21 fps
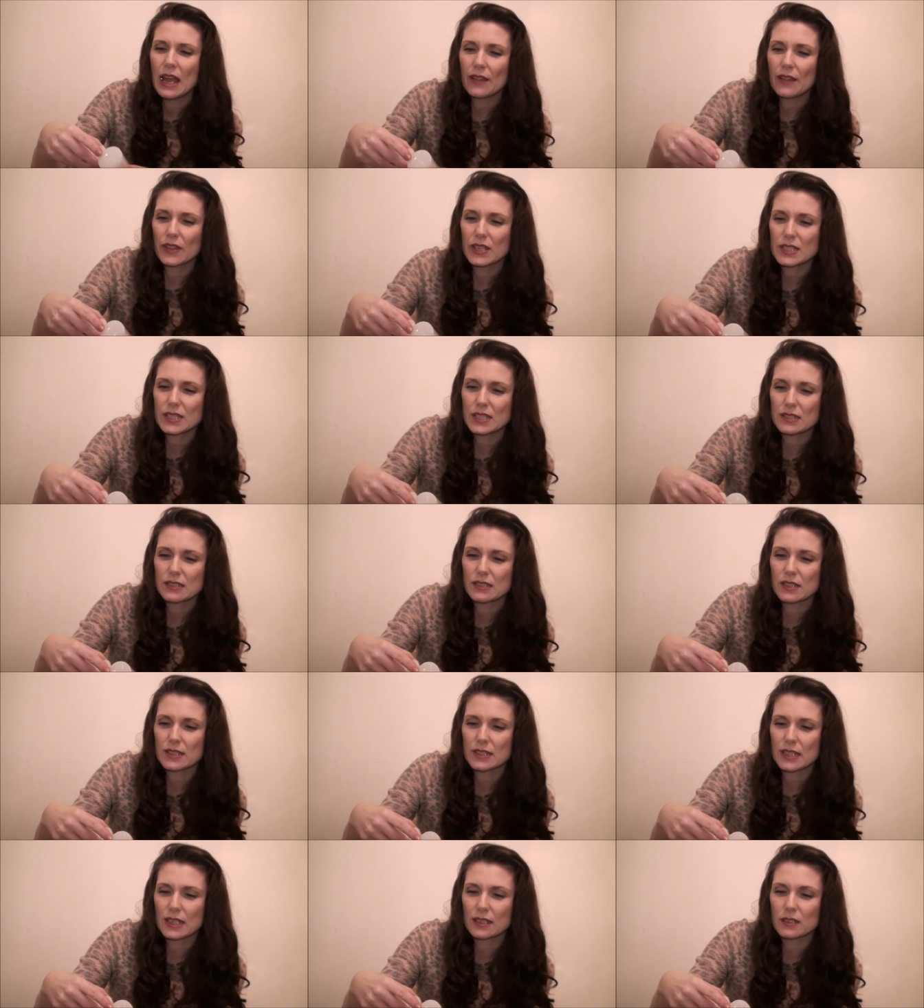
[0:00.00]
And this is in
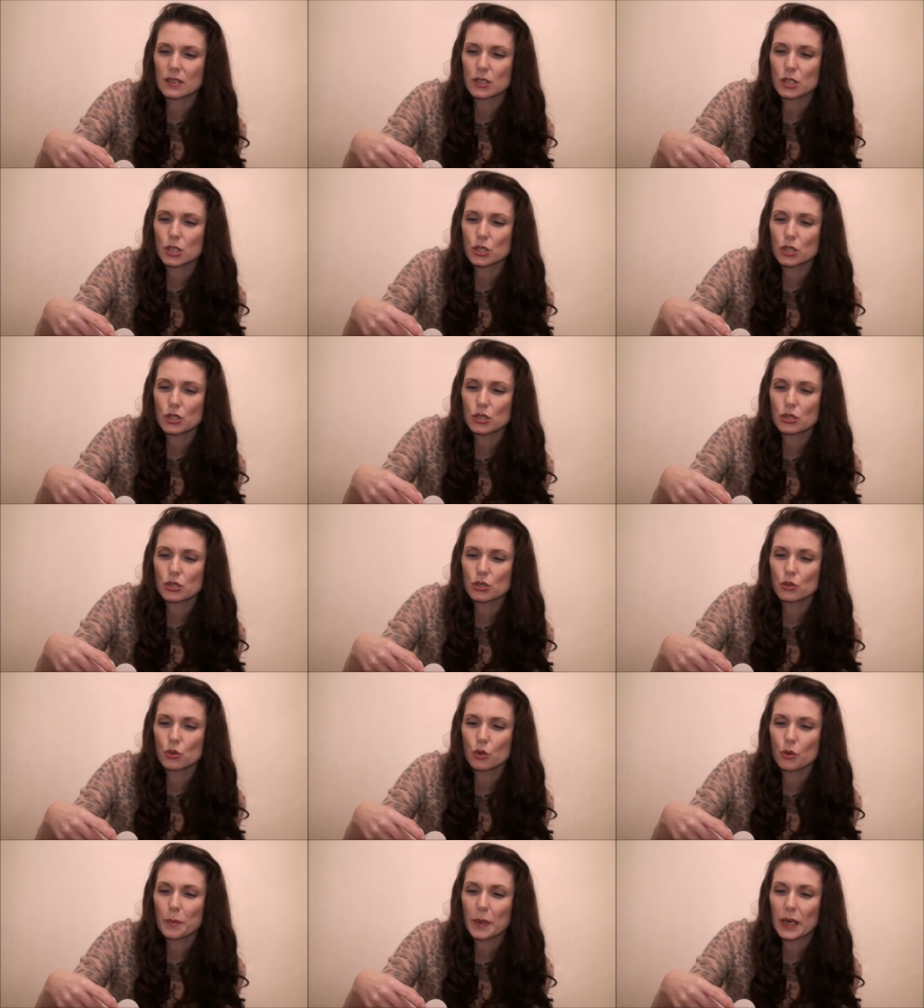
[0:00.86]
the scent
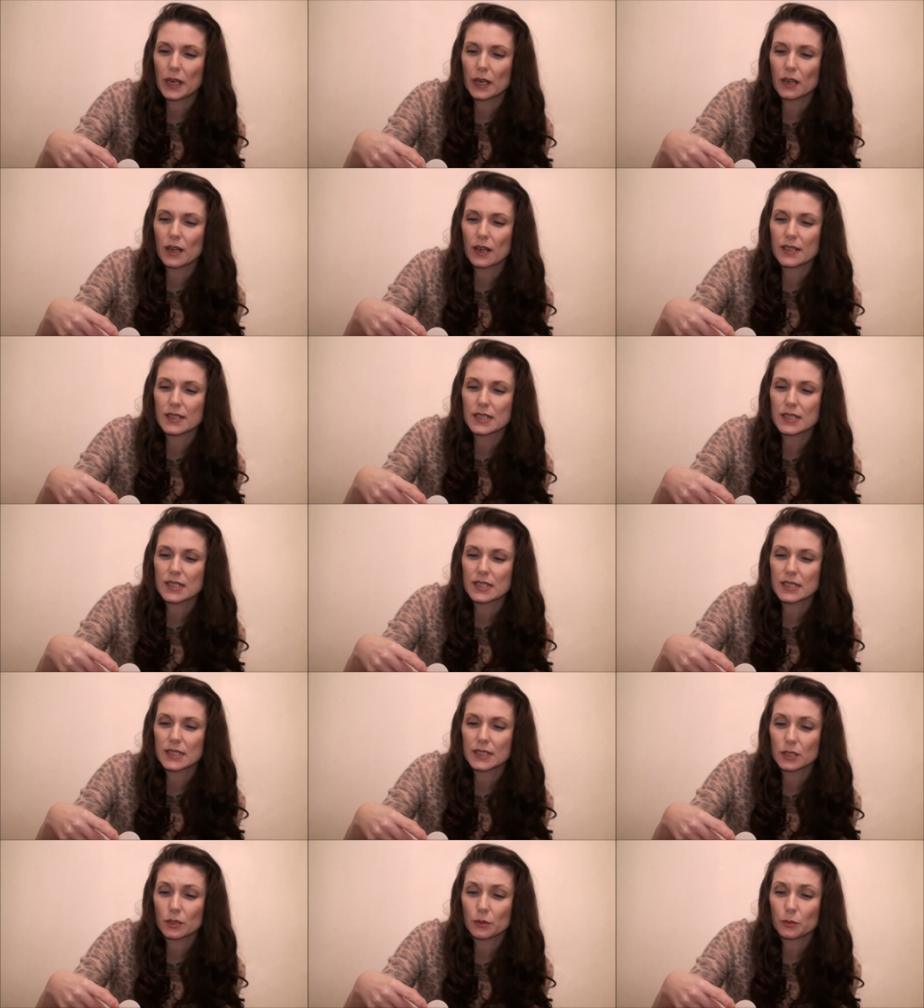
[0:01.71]
Snow Pear and
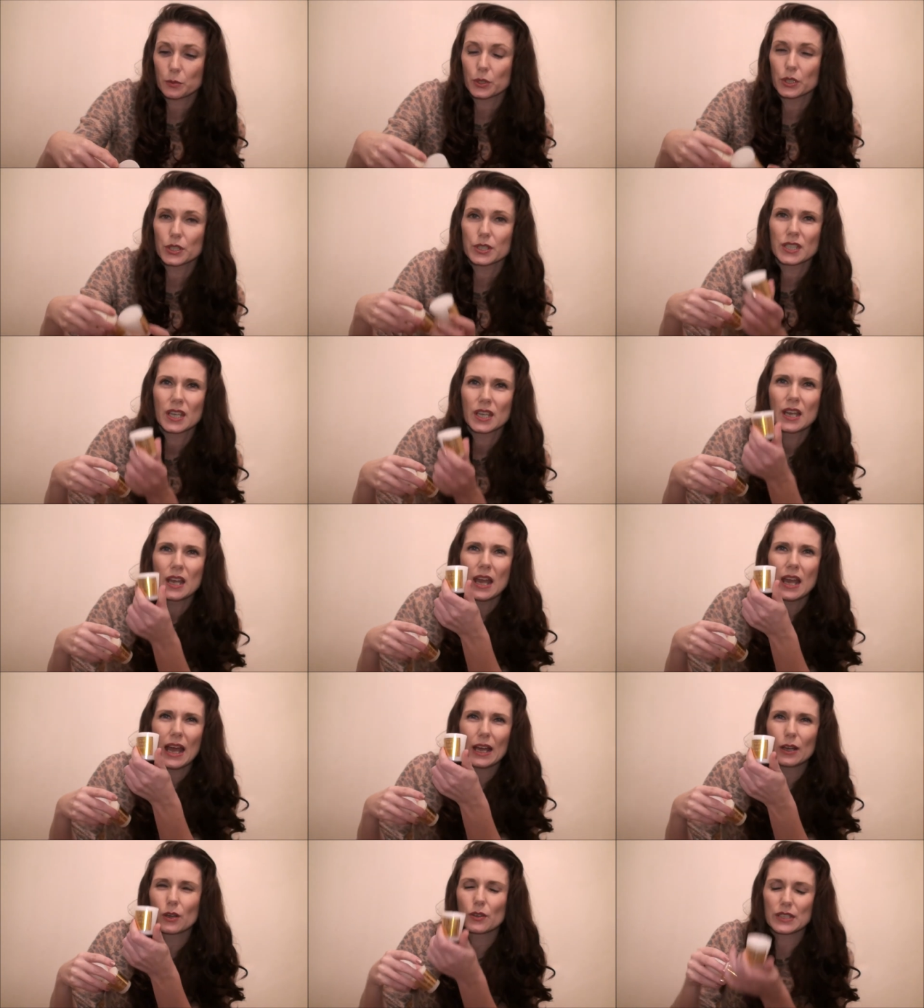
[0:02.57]
Cedar Wood.
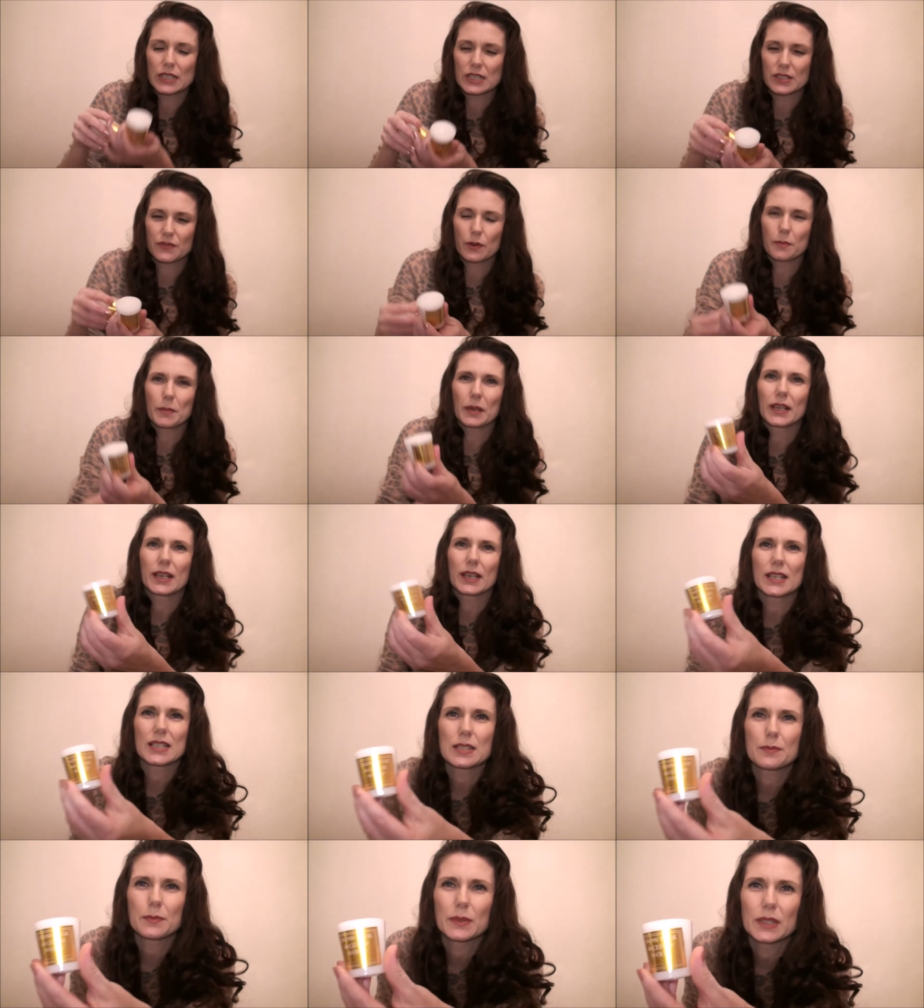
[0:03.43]
I got these for my
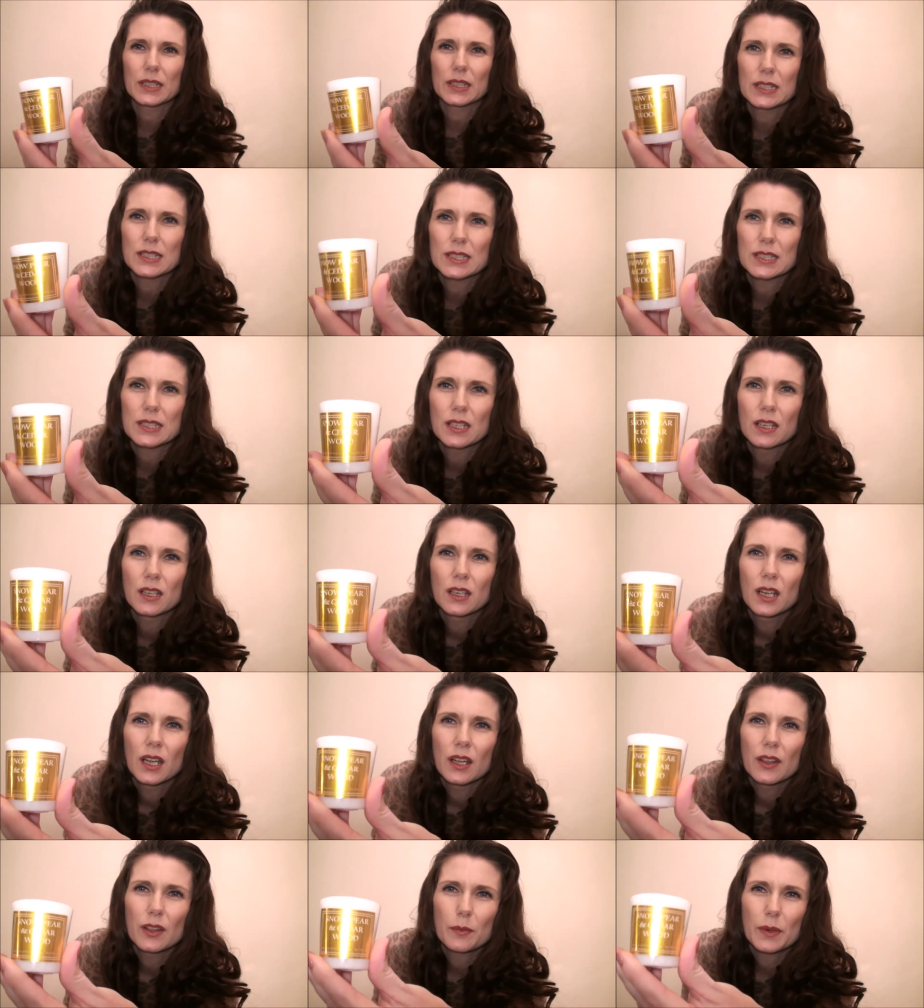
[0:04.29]
Christmas.
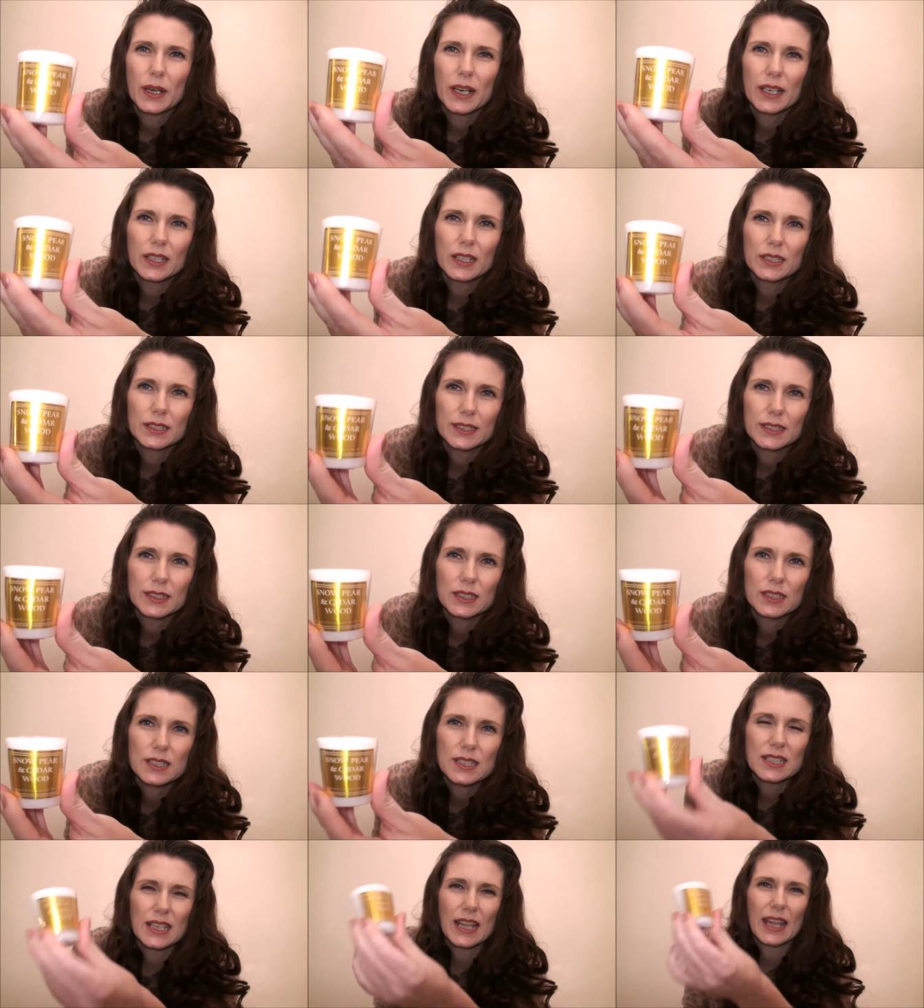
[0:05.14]
They were in a little
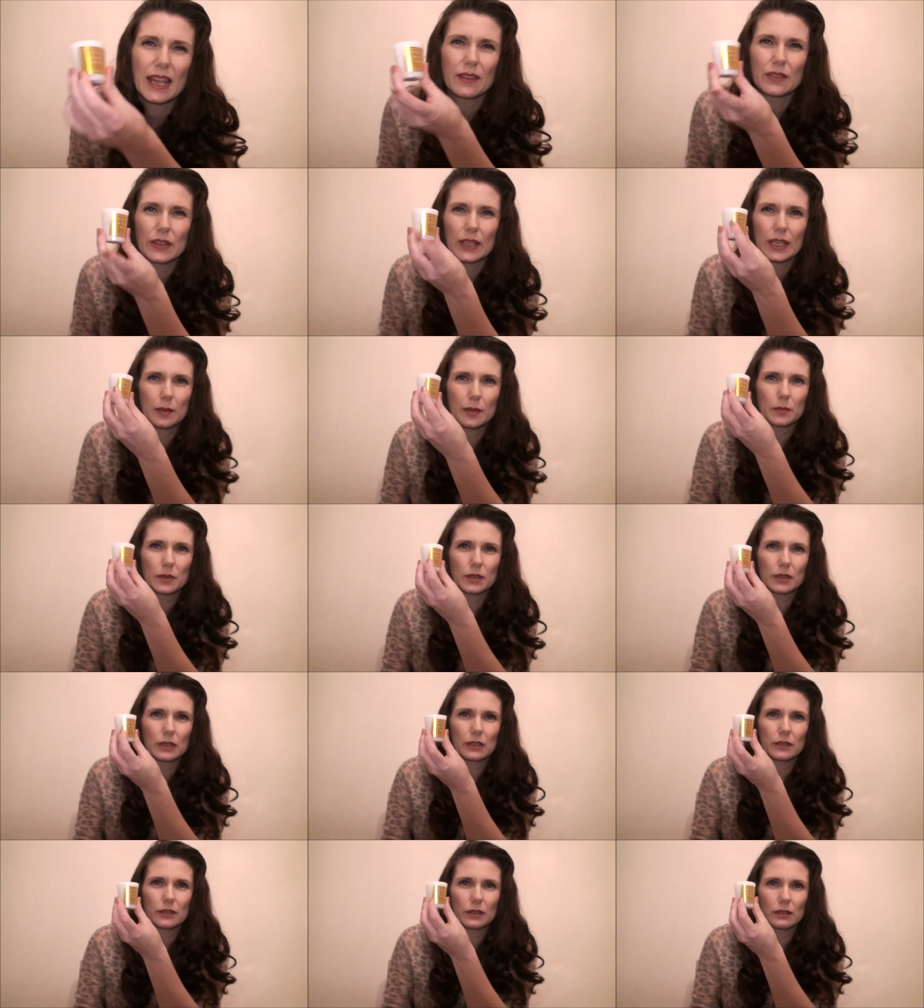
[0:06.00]
set and they came with
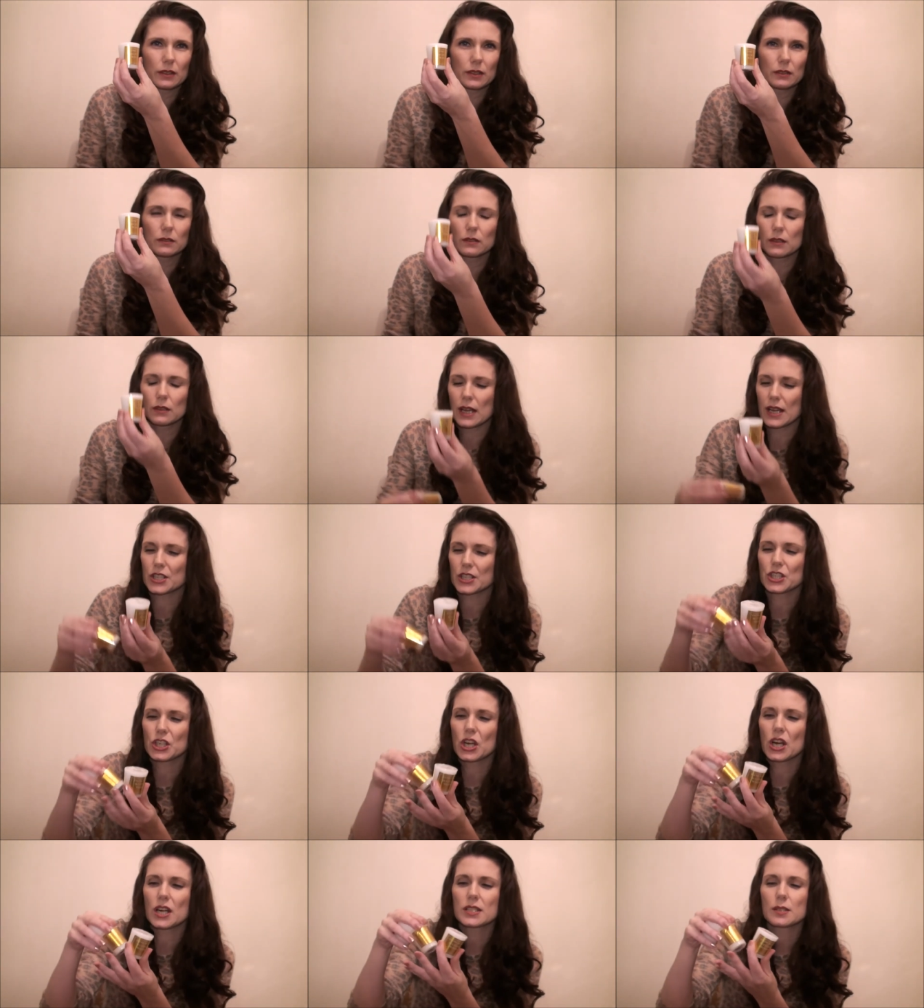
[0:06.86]
like the little glass
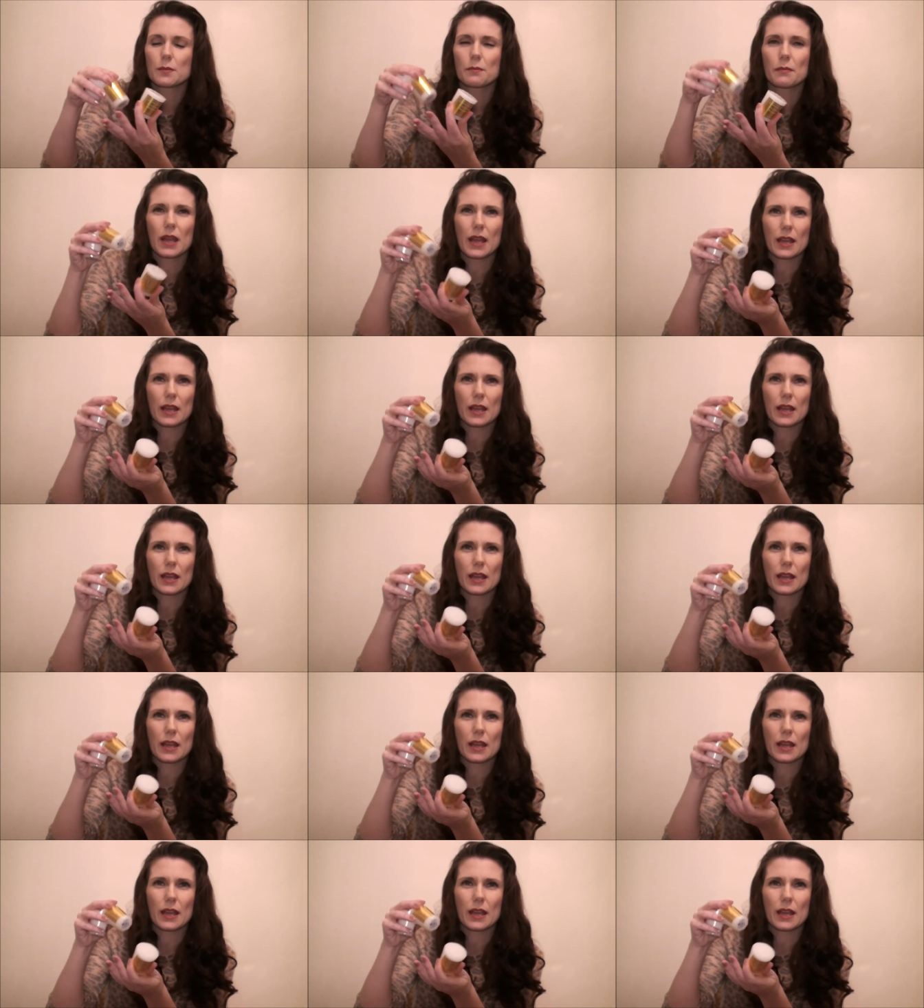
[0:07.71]
jars.